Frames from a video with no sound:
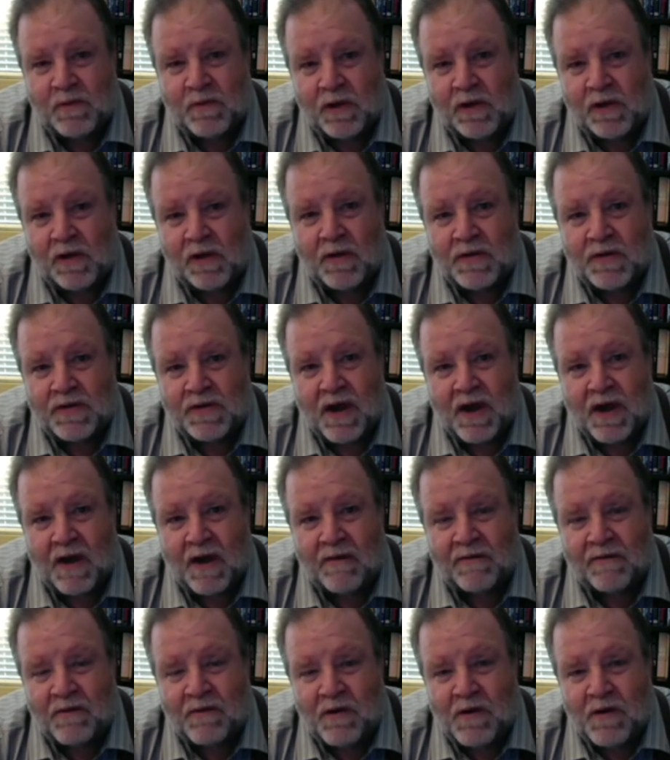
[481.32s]
close
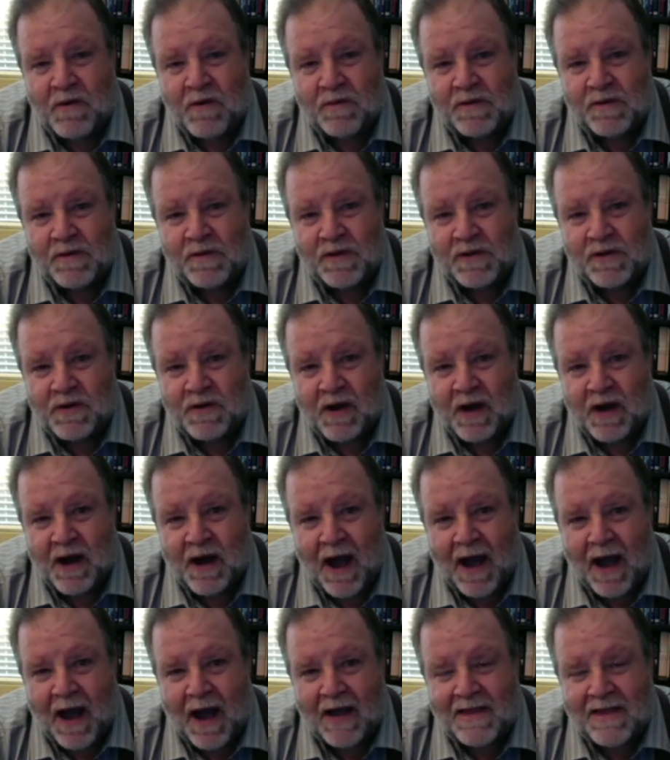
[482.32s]
off rooms and try to
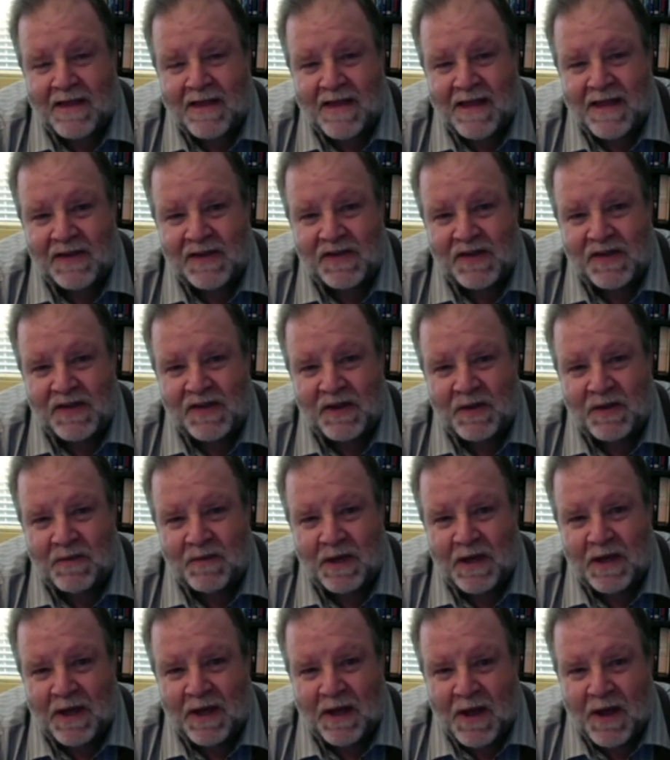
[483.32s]
hide things in them.
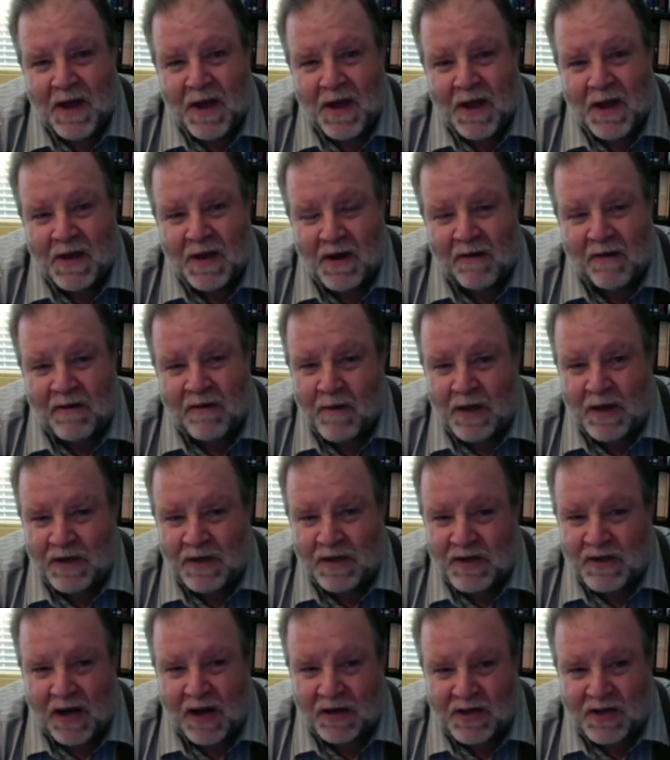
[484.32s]
And, you know, everybody's
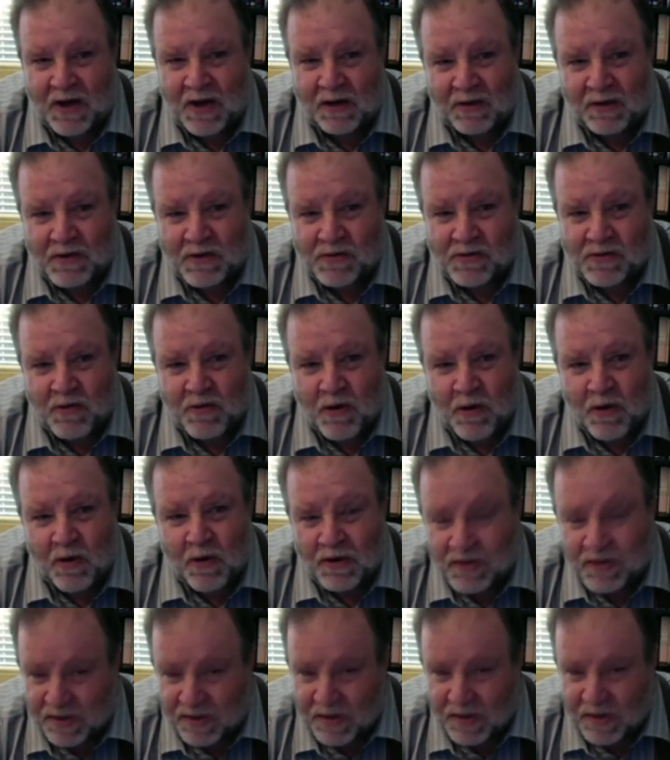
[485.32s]
got a junk
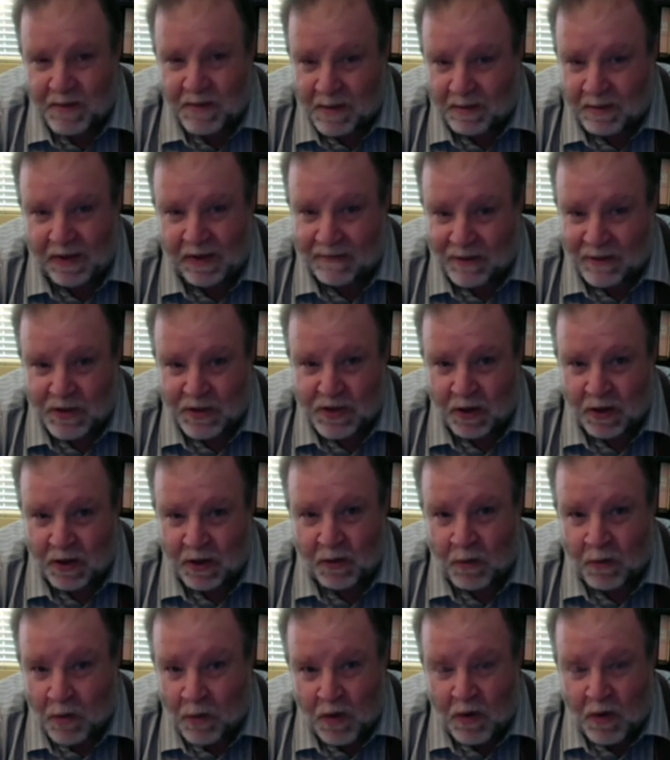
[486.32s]
drawer. Some people have a junk
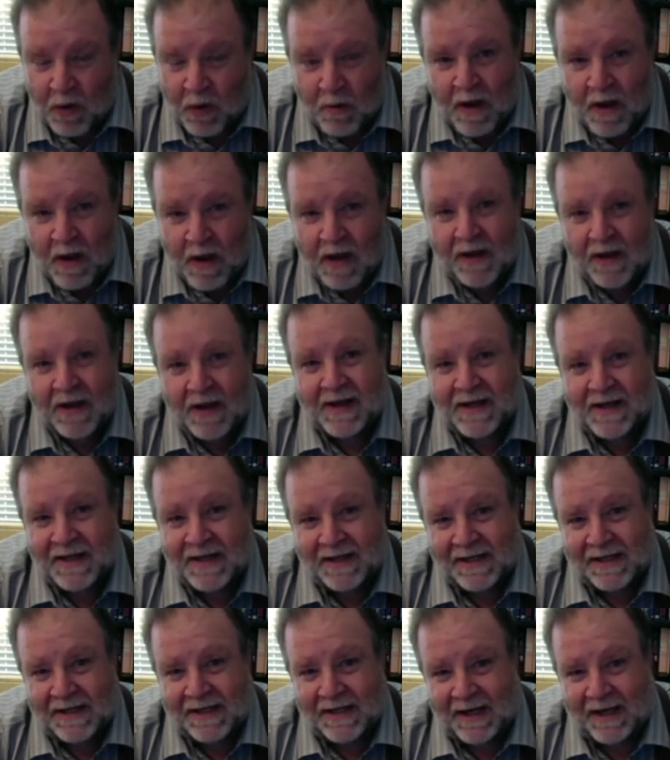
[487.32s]
room.
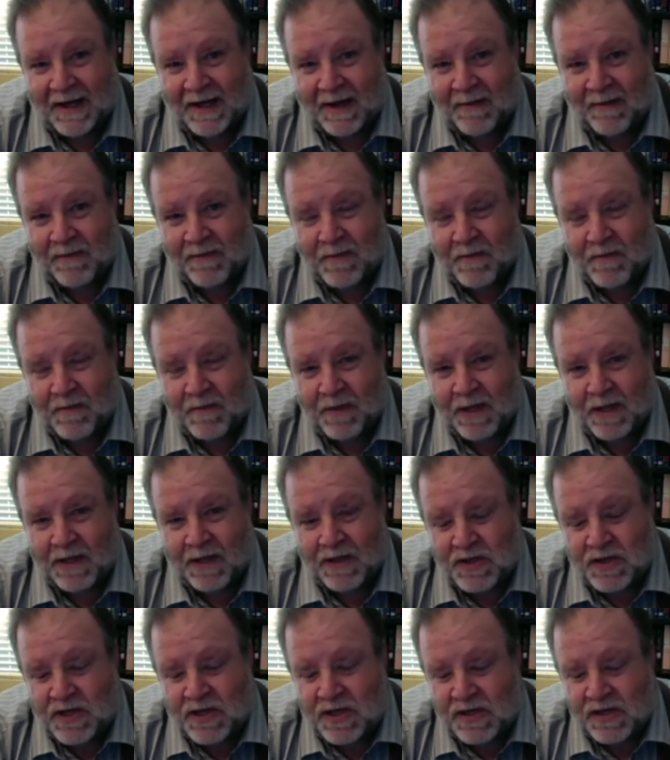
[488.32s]
But
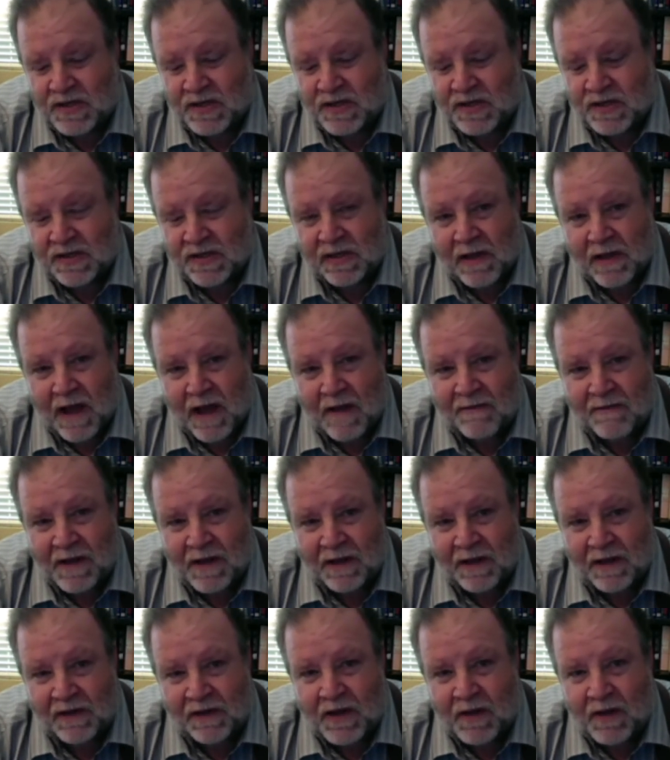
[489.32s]
Jesus
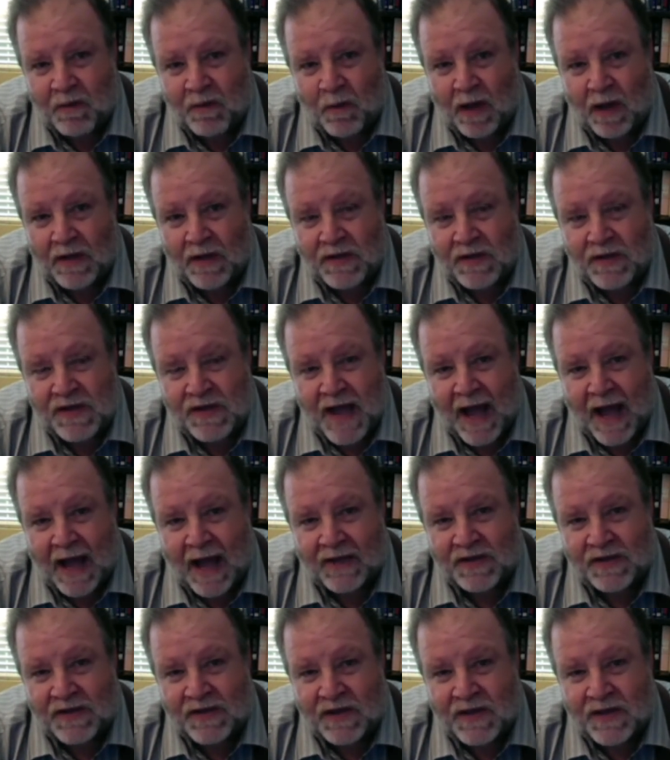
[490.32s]
lovingly wants
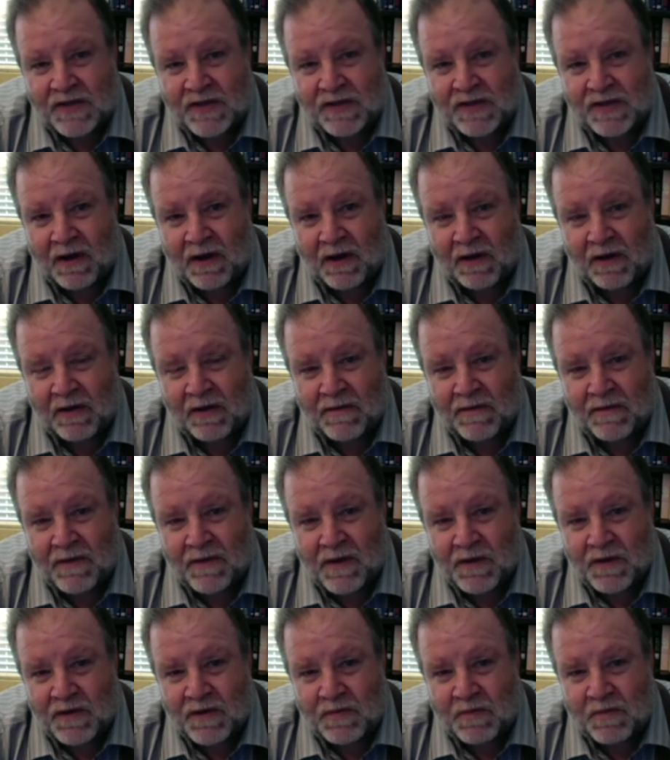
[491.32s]
access to all of
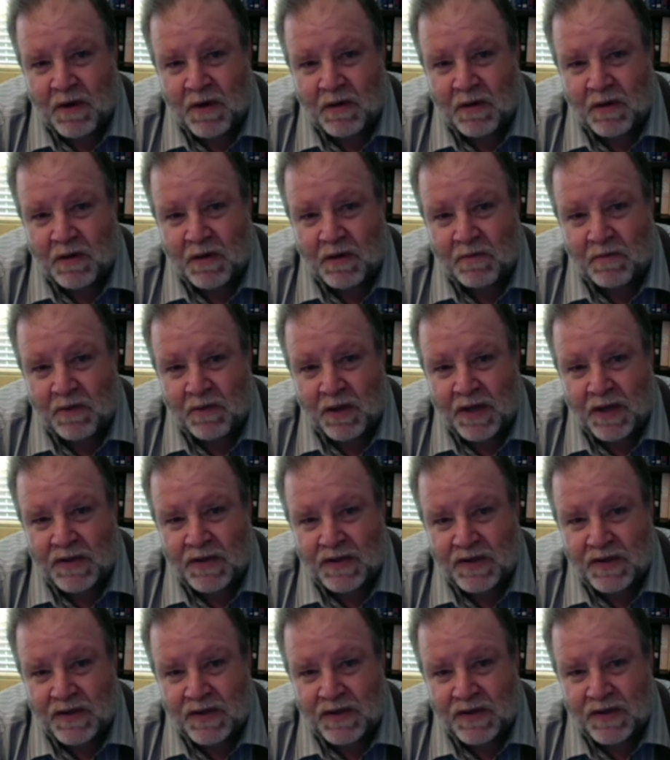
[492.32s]
those broken
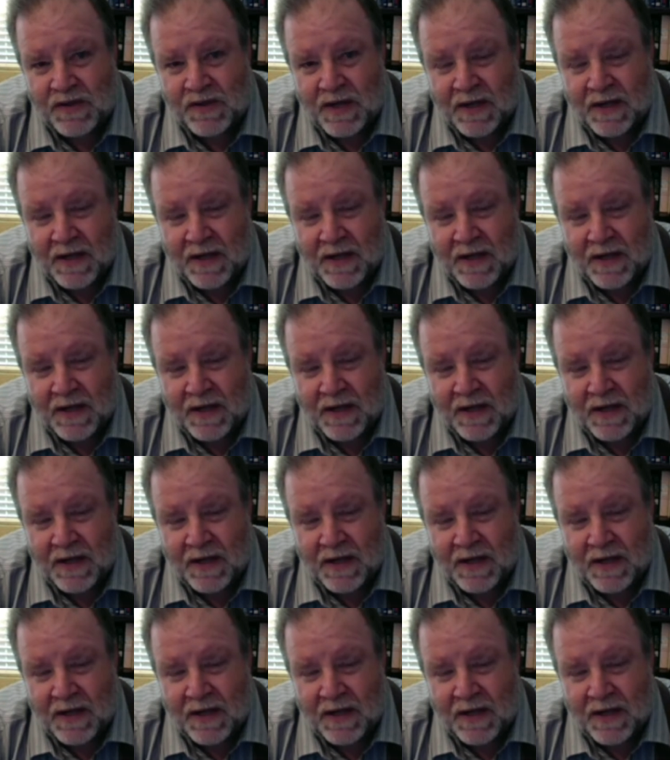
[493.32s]
places.